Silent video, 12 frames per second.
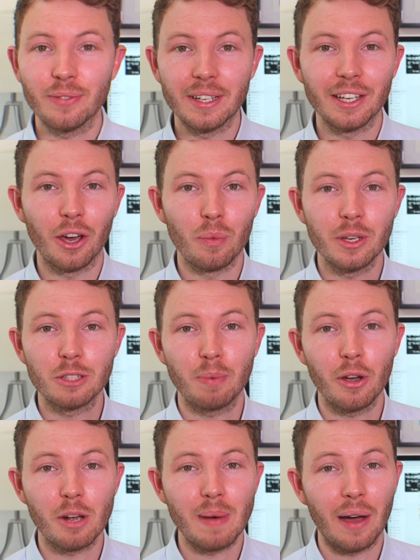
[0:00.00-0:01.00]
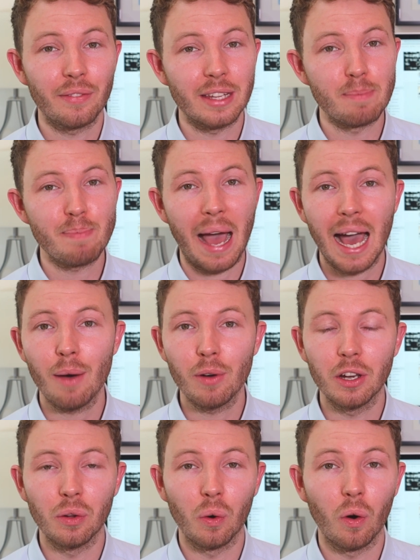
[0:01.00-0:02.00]
video, we spoke about the
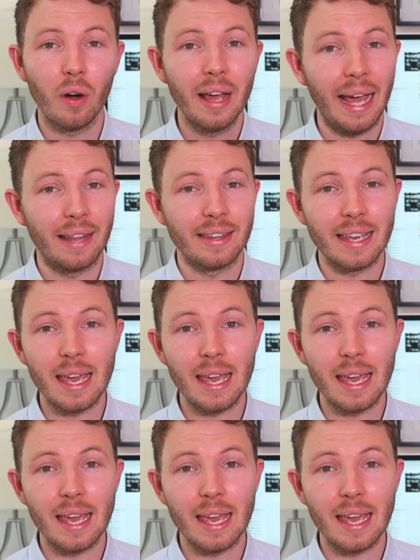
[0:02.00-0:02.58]
power law and the